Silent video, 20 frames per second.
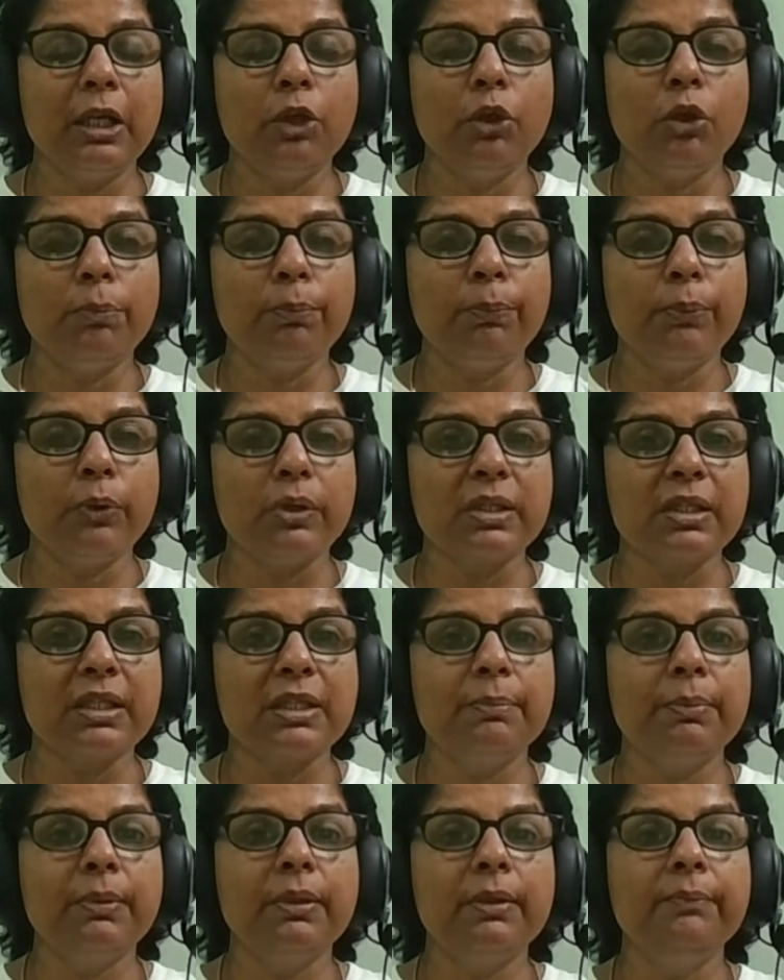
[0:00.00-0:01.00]
not
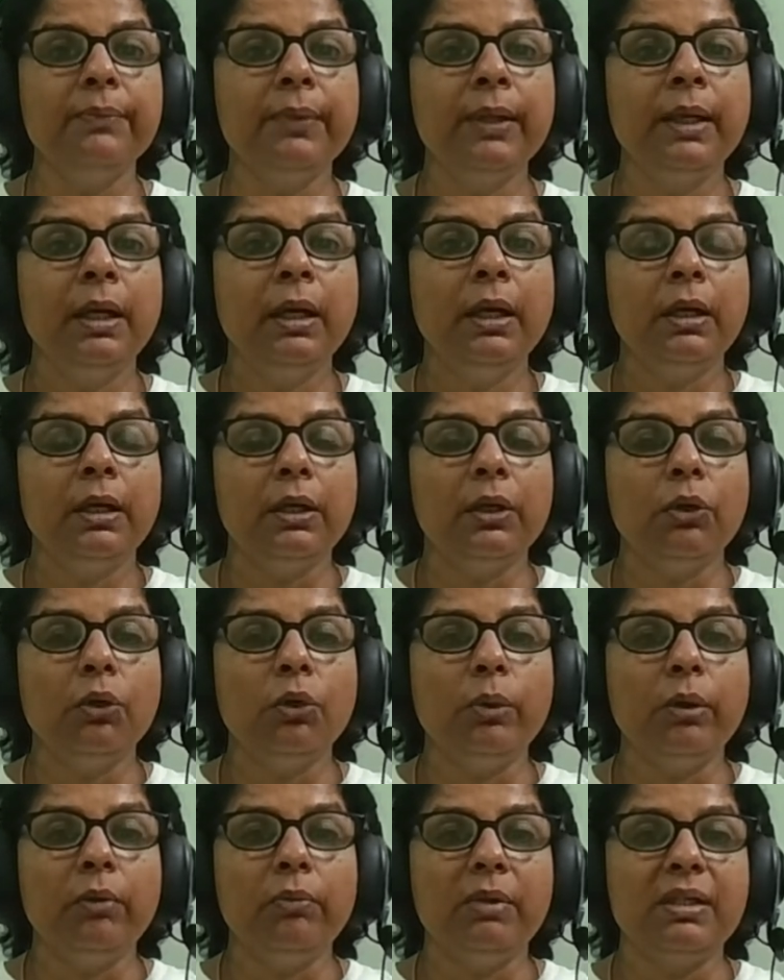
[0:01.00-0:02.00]
possible, you know,
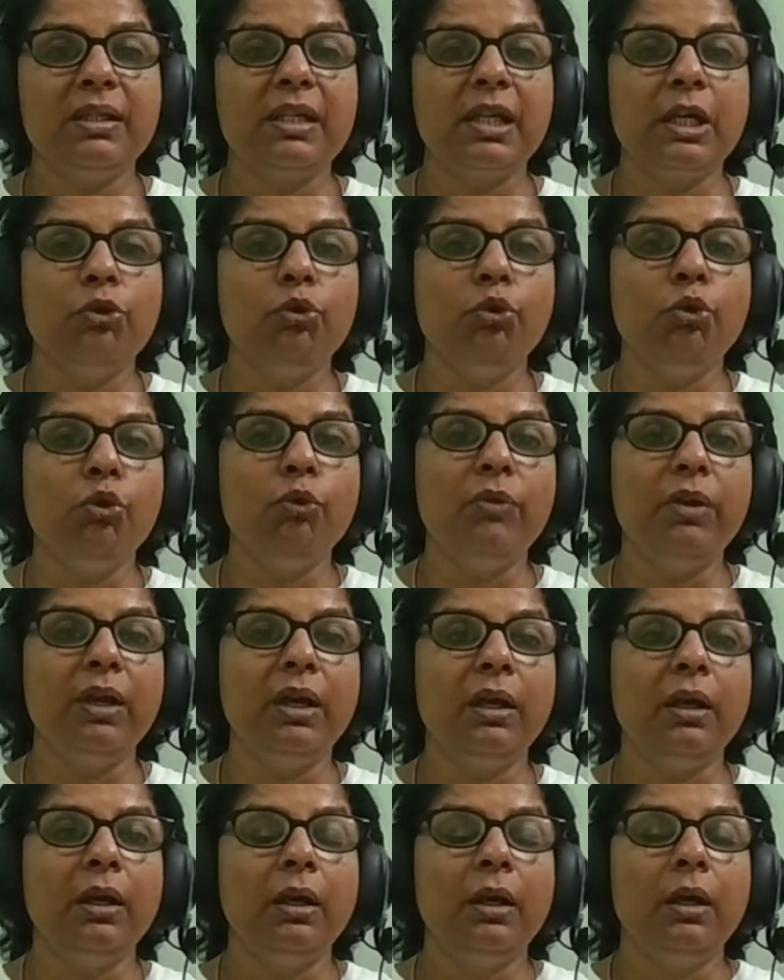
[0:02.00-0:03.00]
when we say no,
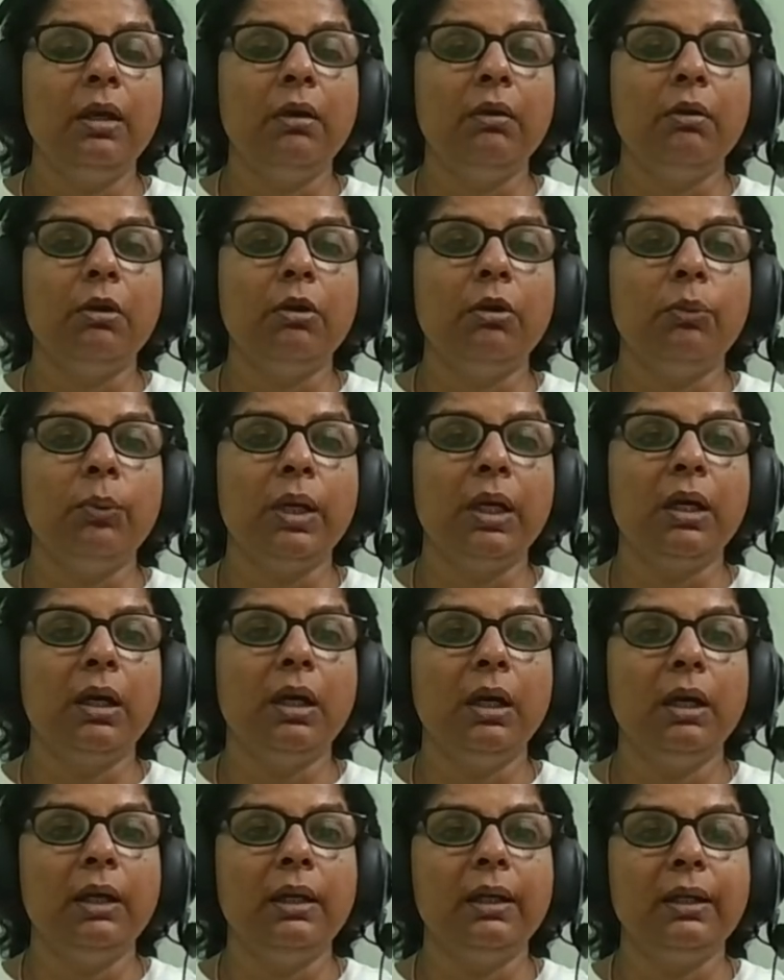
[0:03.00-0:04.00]
we, uh, we
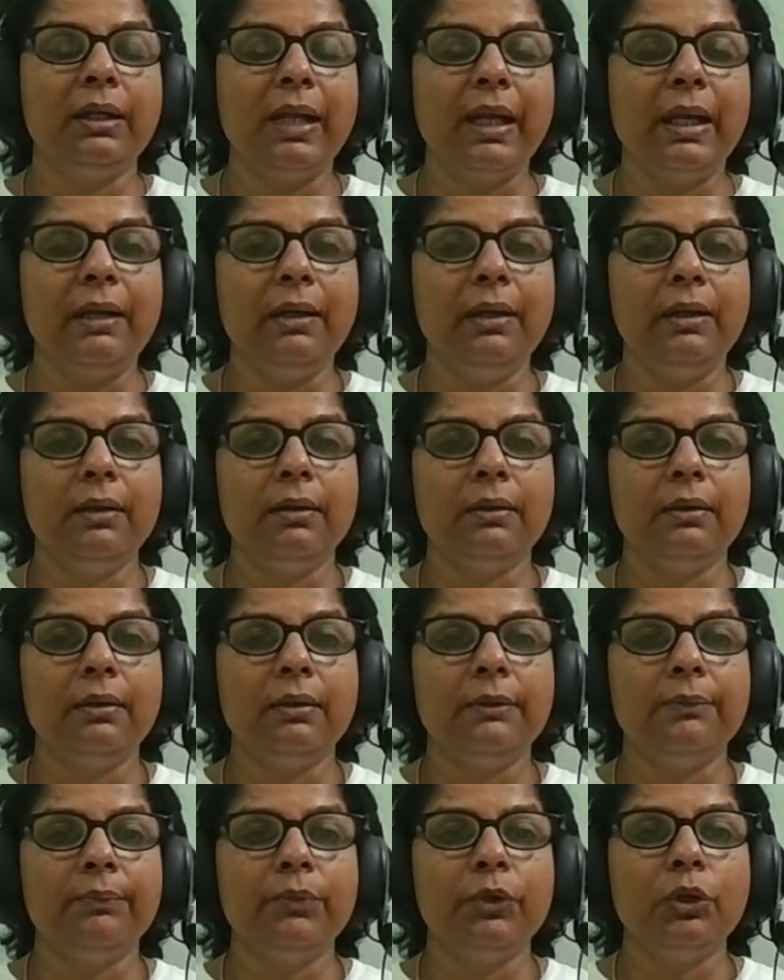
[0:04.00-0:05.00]
can't attend,
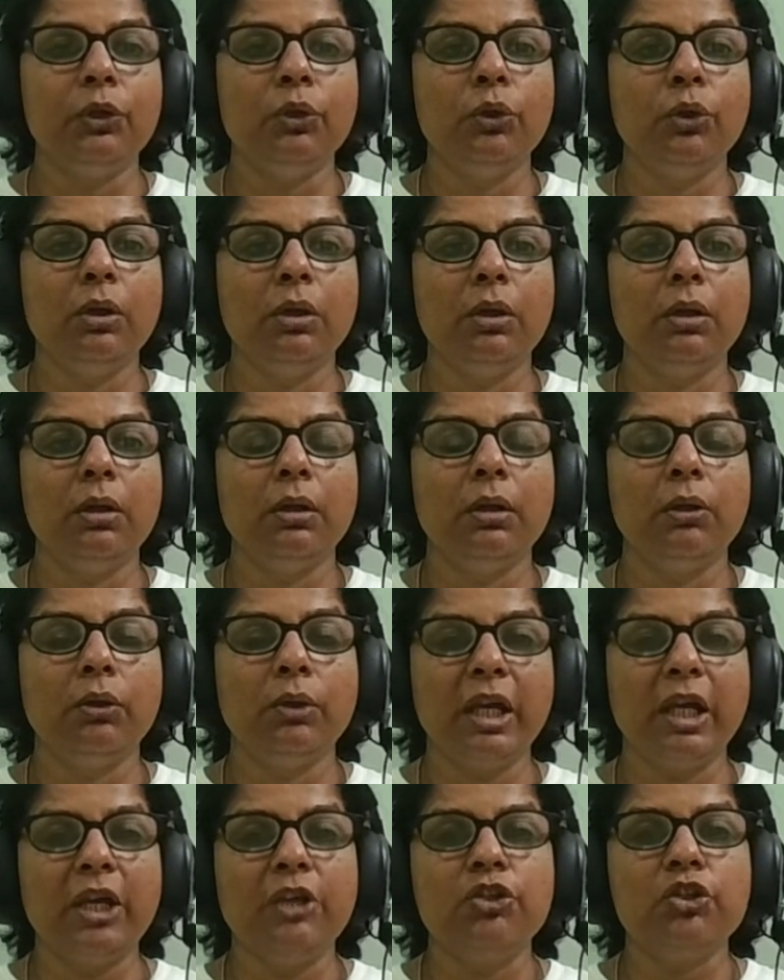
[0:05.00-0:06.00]
uh, you know, a
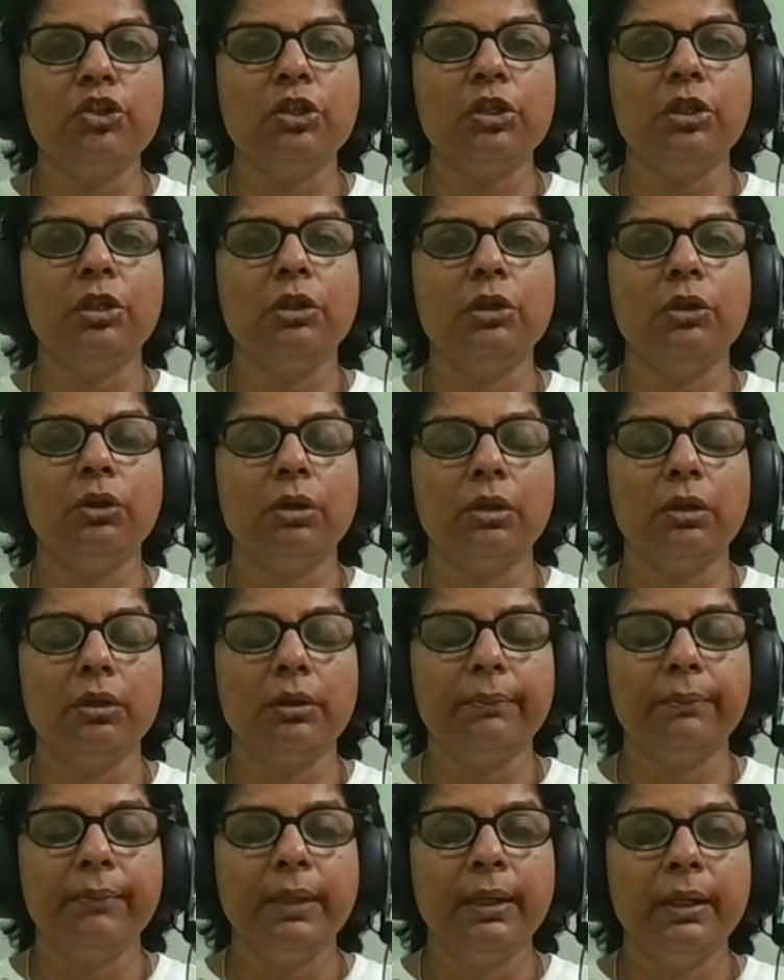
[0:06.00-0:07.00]
occasion or
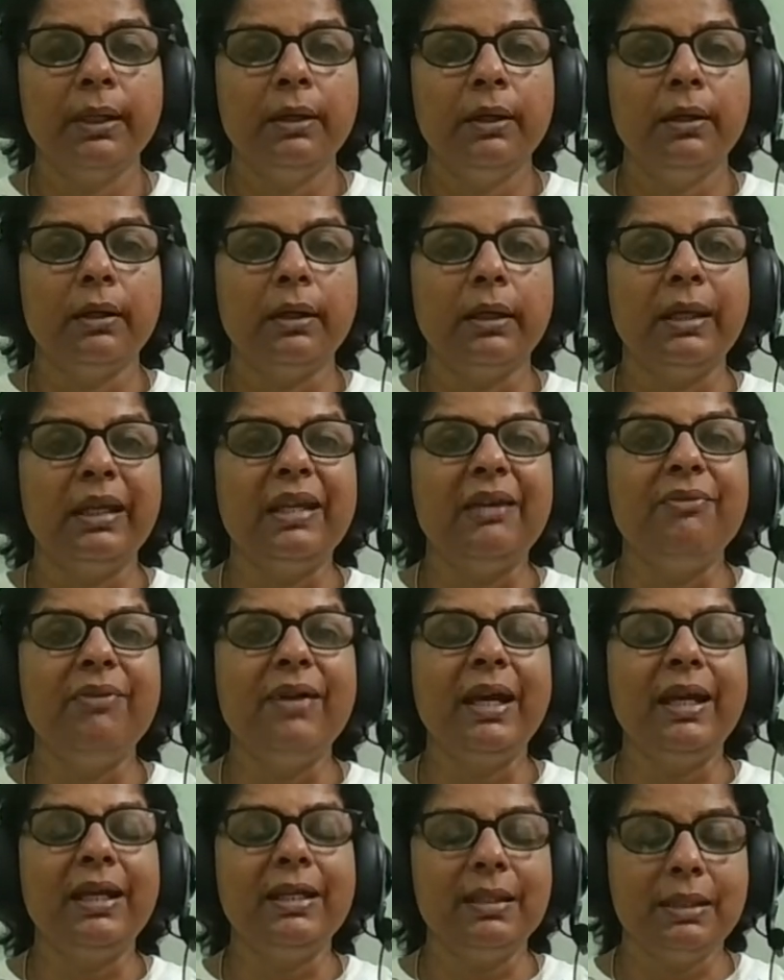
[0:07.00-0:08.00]
a, an
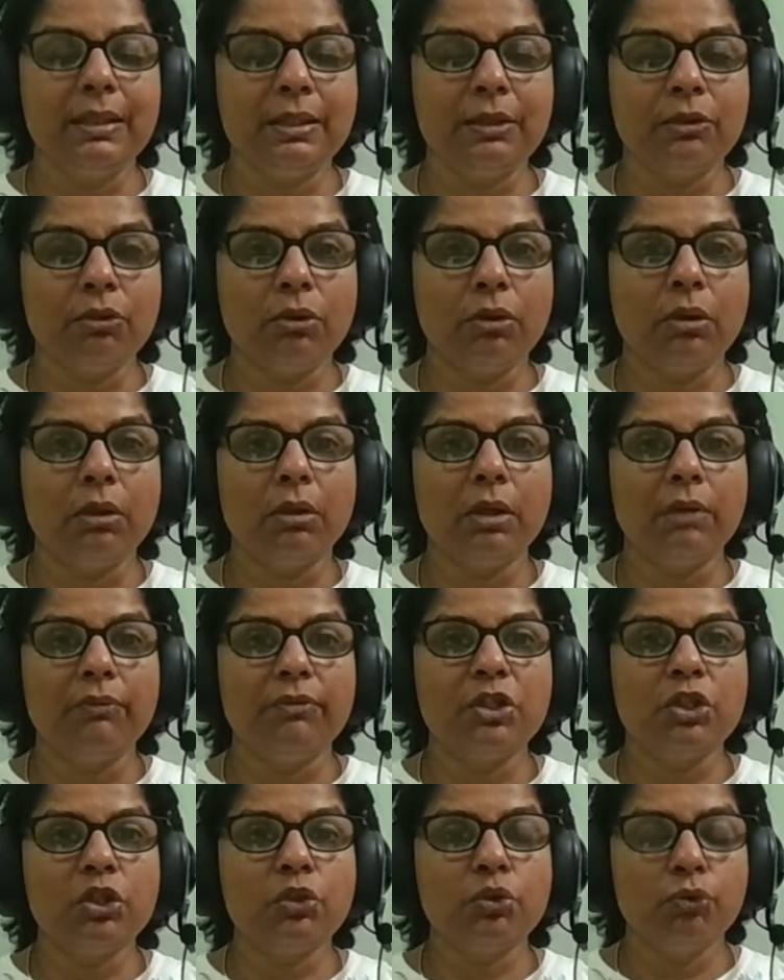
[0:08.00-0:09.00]
event, or if
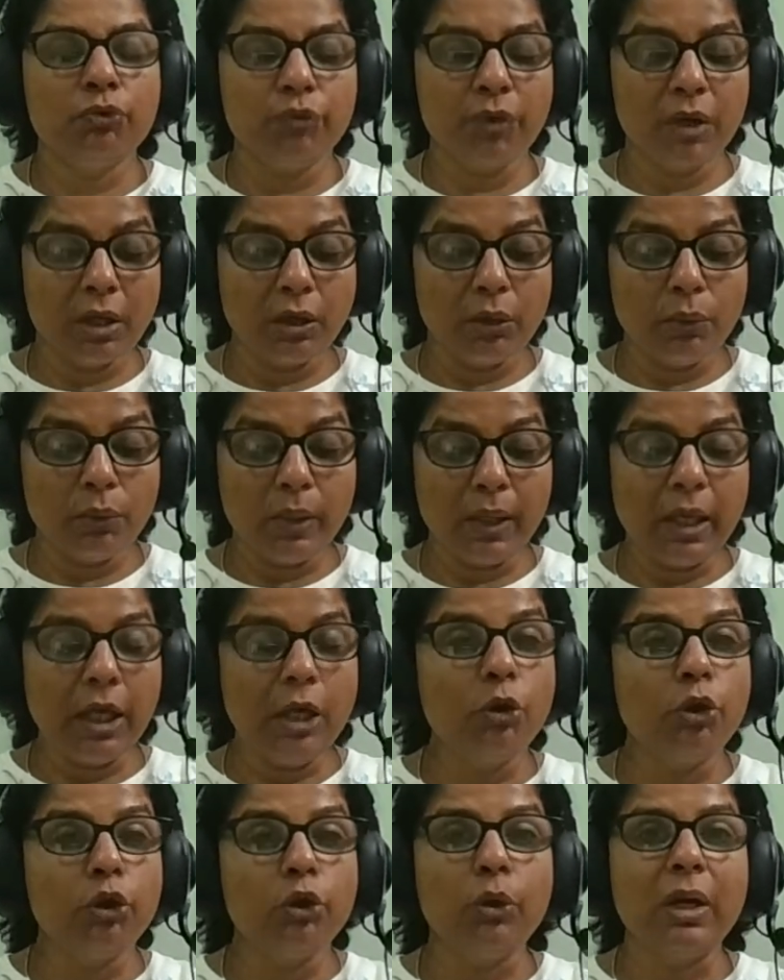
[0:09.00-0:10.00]
it's too far away,
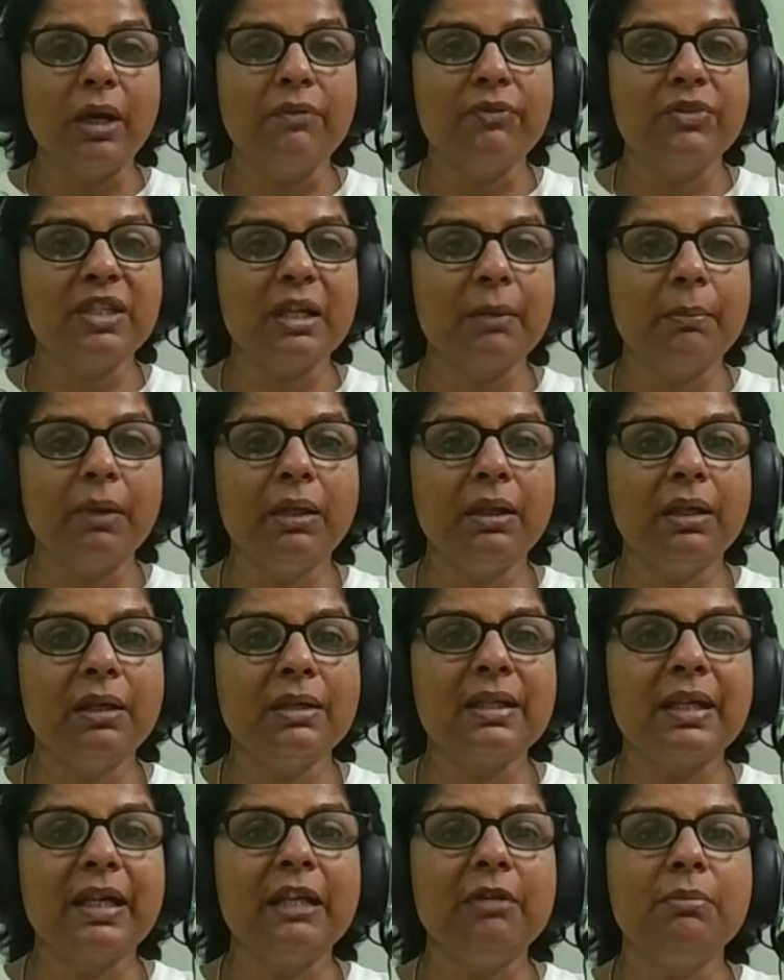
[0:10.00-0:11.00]
or you have some other
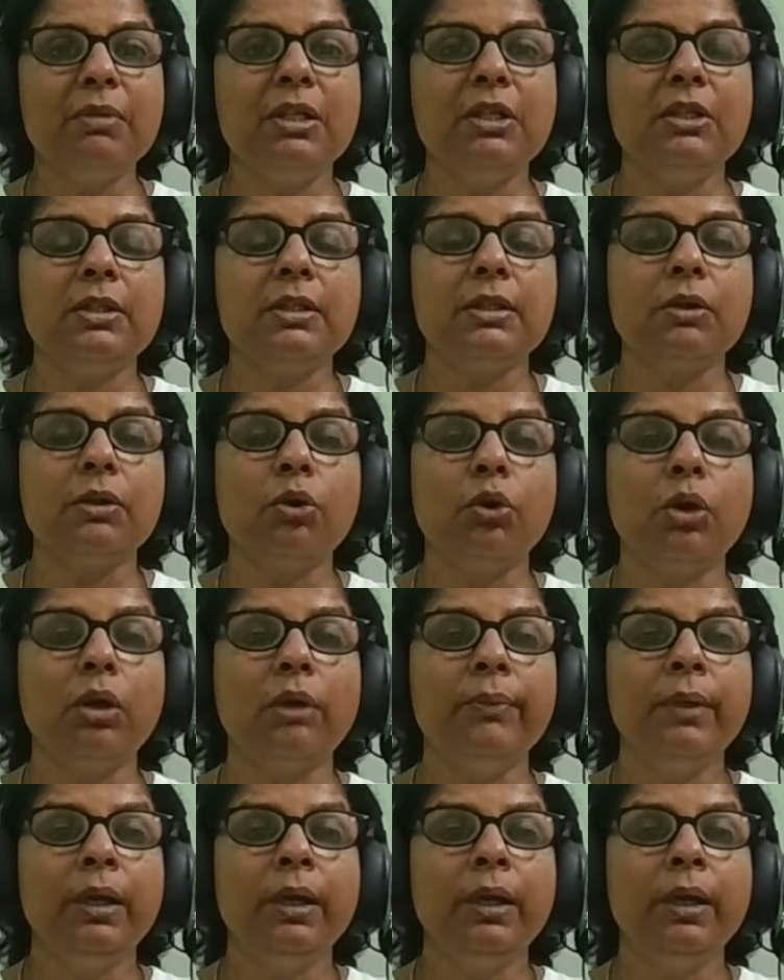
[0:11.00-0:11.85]
assignments, or